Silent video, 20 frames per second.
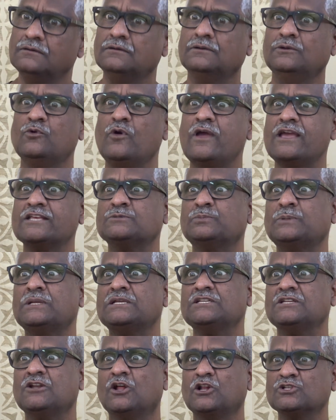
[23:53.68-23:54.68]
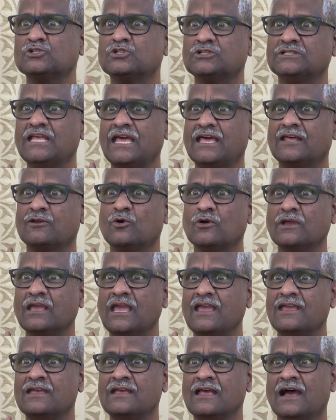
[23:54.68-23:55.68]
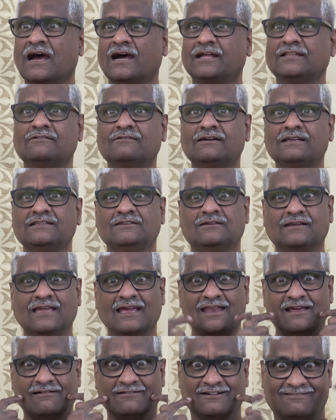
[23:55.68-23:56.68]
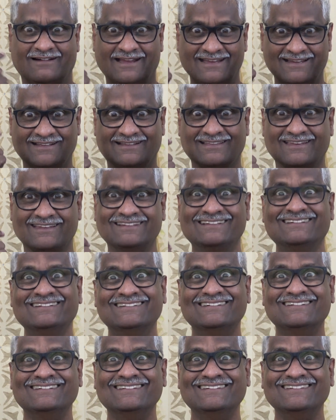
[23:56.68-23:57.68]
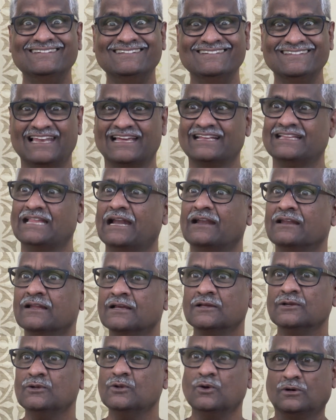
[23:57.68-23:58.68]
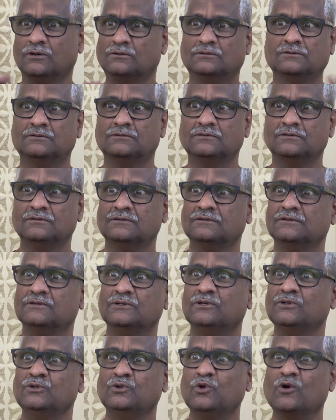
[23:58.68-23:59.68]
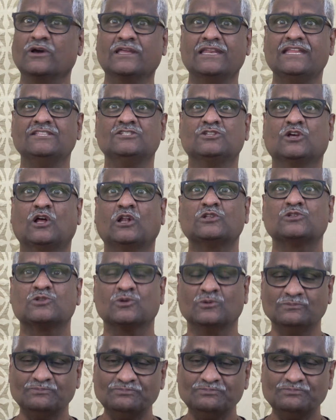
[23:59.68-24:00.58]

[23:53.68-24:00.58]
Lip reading: no expression also there, okay? Otherwise you can have a white grin like that. No grins also.